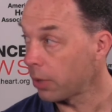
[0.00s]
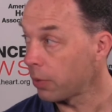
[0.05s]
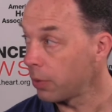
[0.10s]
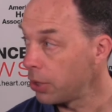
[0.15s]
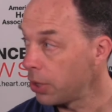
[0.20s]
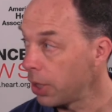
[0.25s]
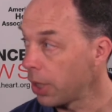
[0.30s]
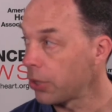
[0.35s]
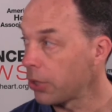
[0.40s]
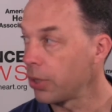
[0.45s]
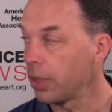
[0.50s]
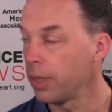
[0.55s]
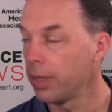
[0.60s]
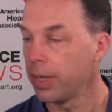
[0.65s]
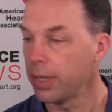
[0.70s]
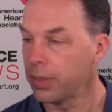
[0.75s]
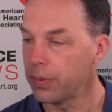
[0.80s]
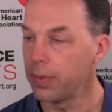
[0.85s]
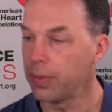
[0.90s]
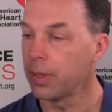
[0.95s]
rejection, and
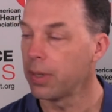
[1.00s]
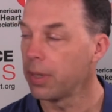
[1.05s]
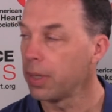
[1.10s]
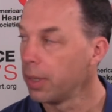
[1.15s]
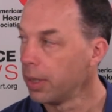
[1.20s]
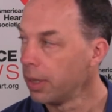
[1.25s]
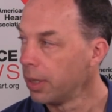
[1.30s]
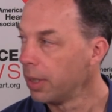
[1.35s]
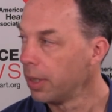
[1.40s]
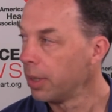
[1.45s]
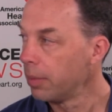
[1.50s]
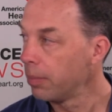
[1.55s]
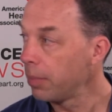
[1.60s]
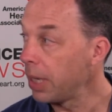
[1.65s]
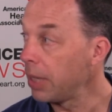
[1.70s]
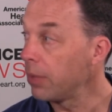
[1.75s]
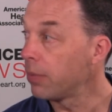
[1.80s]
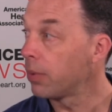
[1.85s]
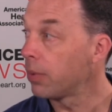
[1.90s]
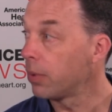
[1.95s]
that's very
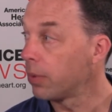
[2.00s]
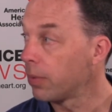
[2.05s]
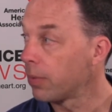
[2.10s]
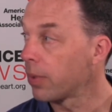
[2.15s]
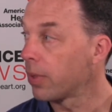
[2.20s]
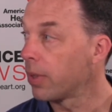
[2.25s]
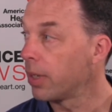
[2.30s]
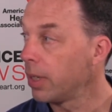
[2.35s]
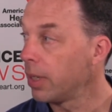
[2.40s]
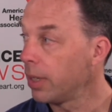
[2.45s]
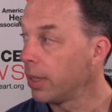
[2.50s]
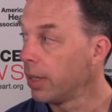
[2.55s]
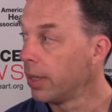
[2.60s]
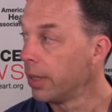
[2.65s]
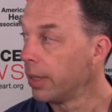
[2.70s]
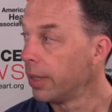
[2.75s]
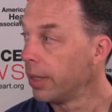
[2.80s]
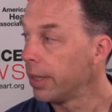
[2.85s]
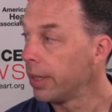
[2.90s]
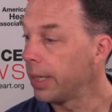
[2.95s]
painful for the
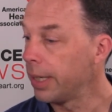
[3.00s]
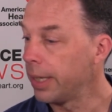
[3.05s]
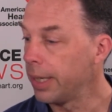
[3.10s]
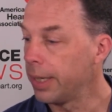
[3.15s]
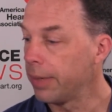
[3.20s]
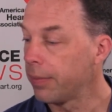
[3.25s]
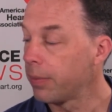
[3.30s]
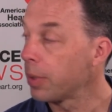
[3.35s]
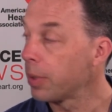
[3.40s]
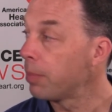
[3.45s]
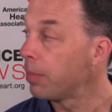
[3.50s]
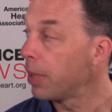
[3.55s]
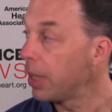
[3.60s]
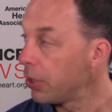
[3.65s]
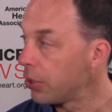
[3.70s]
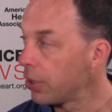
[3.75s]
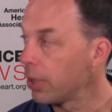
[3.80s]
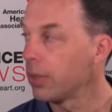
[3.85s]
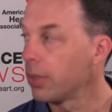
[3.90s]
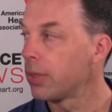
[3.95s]

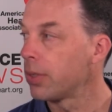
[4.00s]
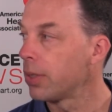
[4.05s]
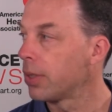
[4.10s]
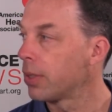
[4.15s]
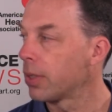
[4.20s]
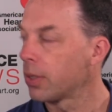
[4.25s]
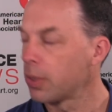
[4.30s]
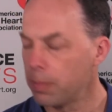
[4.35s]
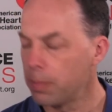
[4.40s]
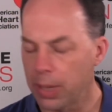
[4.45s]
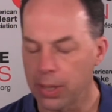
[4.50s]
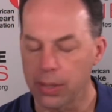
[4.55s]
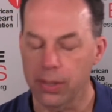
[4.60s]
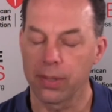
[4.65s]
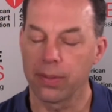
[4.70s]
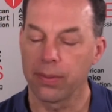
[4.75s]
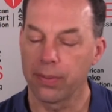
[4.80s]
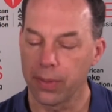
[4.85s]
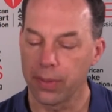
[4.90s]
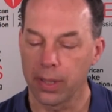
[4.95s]
patients. It's
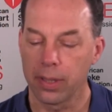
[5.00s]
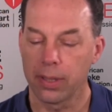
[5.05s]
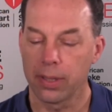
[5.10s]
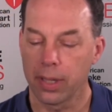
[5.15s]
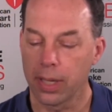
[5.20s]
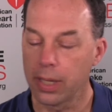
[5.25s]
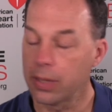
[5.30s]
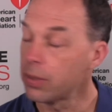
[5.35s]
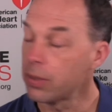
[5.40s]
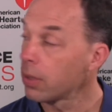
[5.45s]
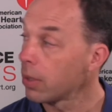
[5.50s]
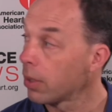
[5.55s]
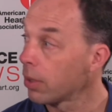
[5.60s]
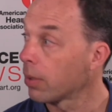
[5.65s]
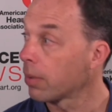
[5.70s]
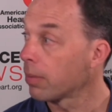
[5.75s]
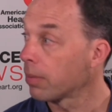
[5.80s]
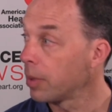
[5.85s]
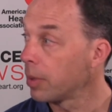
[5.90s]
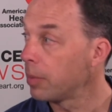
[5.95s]
expensive and has
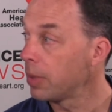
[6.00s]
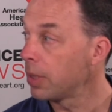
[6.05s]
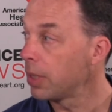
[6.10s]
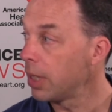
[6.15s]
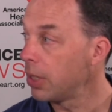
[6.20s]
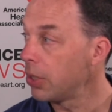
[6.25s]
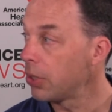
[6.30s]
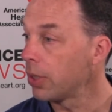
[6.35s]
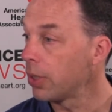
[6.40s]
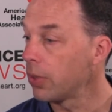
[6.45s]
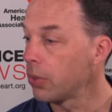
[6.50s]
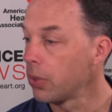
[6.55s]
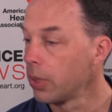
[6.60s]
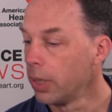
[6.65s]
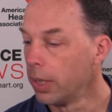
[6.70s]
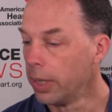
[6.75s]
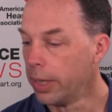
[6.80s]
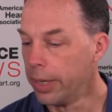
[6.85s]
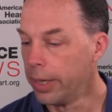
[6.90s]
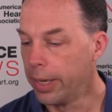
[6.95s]
other limitations.
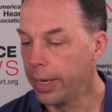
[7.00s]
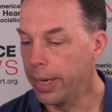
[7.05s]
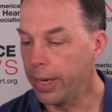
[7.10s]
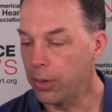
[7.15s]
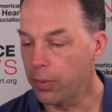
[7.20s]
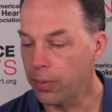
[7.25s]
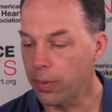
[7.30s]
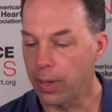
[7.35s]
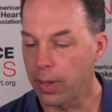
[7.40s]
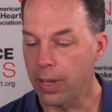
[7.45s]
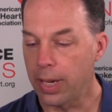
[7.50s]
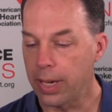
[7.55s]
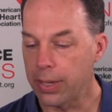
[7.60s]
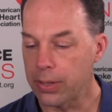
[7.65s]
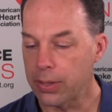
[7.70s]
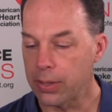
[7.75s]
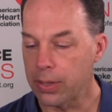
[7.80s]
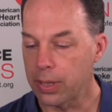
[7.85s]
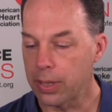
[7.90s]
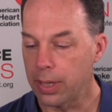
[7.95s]
And over the
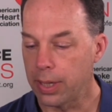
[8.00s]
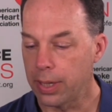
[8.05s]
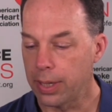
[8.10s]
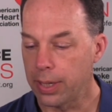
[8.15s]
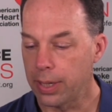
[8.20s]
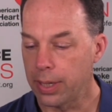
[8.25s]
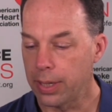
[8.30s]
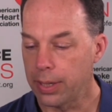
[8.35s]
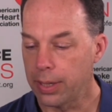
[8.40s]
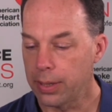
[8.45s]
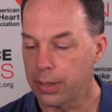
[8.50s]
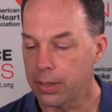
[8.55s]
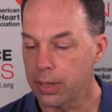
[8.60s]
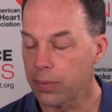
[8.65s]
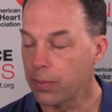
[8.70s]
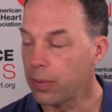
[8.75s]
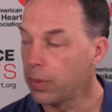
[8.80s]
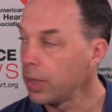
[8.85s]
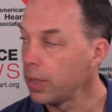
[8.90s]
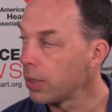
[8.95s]
last
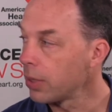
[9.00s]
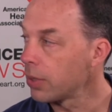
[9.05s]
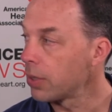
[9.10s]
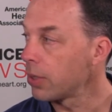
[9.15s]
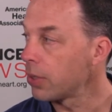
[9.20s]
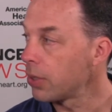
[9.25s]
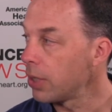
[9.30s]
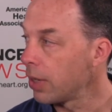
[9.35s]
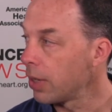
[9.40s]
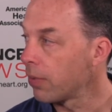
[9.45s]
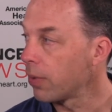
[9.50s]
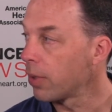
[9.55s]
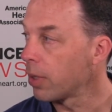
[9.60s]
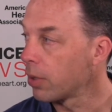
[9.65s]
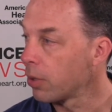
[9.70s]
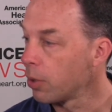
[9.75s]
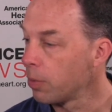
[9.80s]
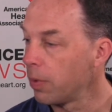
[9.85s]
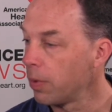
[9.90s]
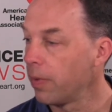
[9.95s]
several years at Stanford, a
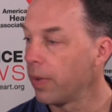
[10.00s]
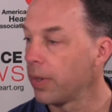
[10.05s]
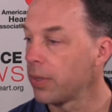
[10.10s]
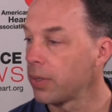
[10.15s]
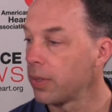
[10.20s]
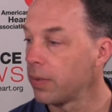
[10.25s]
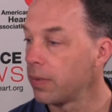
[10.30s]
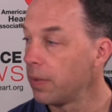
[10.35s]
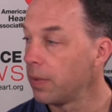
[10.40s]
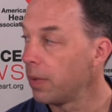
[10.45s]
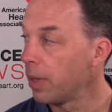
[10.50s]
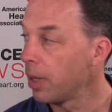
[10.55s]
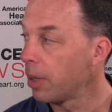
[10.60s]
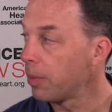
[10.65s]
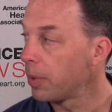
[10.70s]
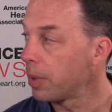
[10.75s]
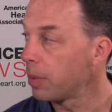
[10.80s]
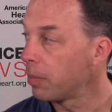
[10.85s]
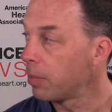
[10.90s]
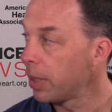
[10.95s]
group of us have
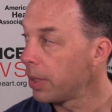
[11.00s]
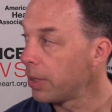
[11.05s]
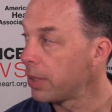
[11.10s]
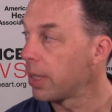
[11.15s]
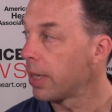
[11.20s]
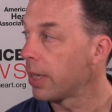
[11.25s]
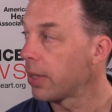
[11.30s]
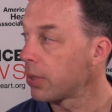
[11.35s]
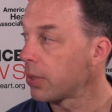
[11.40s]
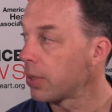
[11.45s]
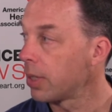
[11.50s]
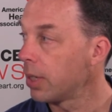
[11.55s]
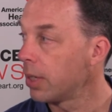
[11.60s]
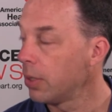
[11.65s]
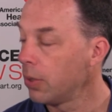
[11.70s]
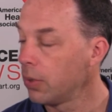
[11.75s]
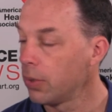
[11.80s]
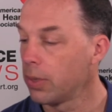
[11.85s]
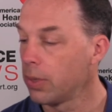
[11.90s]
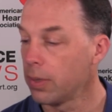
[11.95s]
developed a blood test that
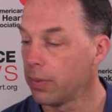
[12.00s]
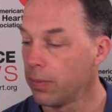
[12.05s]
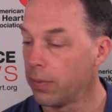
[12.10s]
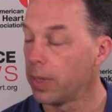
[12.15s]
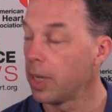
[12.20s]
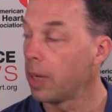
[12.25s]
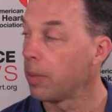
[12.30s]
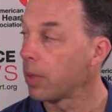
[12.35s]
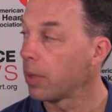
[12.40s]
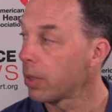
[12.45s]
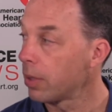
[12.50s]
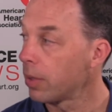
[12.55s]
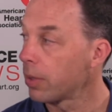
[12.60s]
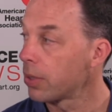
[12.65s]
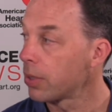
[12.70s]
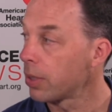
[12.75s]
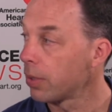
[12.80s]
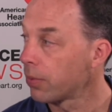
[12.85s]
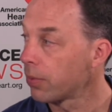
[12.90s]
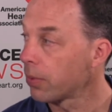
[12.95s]
uses a phenomenon called
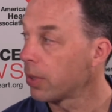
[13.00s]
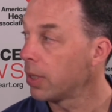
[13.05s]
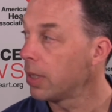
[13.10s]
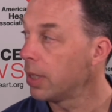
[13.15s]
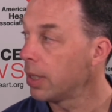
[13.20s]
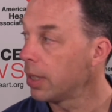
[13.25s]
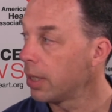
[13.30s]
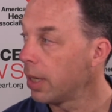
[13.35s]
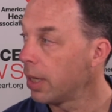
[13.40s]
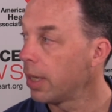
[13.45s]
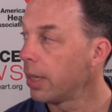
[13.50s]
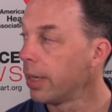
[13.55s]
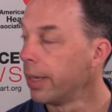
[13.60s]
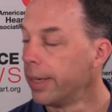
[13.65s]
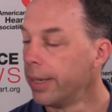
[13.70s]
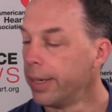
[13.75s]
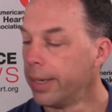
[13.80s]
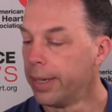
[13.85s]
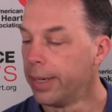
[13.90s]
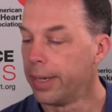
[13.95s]
cell-free DNA
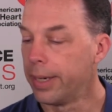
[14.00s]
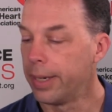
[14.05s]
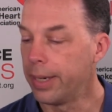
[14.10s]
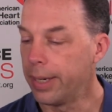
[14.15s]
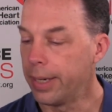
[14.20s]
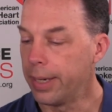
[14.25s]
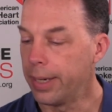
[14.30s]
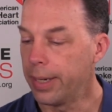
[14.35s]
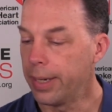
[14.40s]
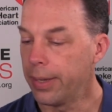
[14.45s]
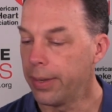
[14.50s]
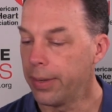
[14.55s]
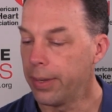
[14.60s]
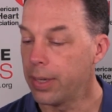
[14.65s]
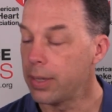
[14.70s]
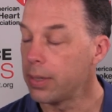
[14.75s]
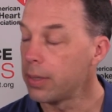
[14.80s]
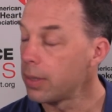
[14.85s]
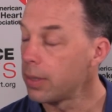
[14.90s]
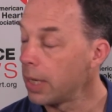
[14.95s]
that
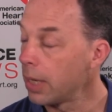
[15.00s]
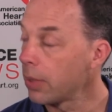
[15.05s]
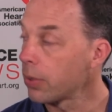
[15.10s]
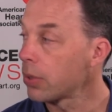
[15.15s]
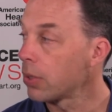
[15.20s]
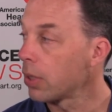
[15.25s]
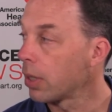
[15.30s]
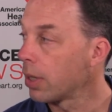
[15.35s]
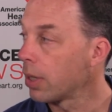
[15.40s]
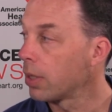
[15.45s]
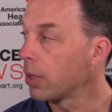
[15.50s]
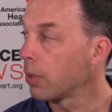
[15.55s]
is now starting to